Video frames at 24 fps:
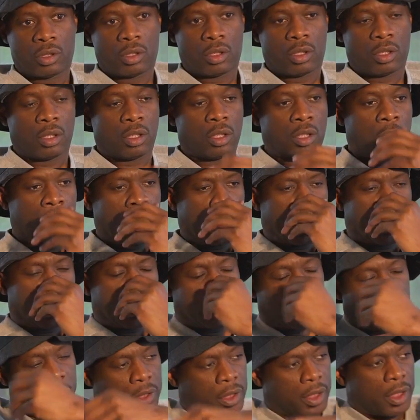had
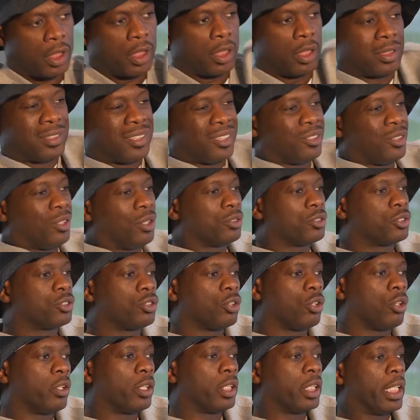a
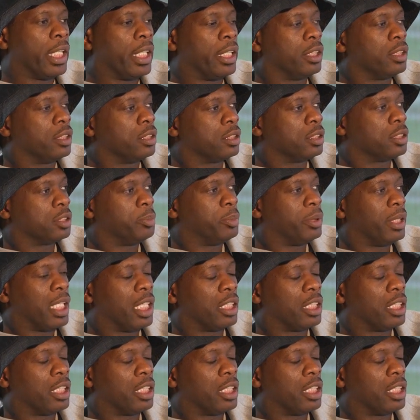lawsuit with the New York Post.